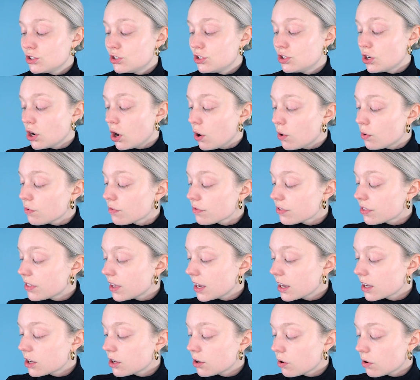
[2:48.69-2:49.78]
don't
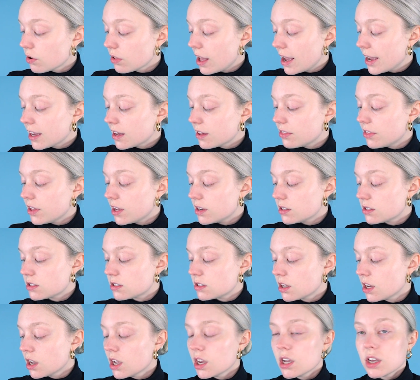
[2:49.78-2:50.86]
think you'll like this
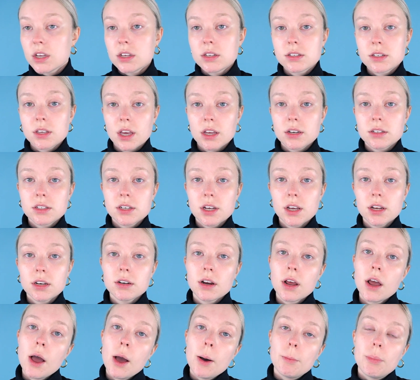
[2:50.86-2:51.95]
skin tint.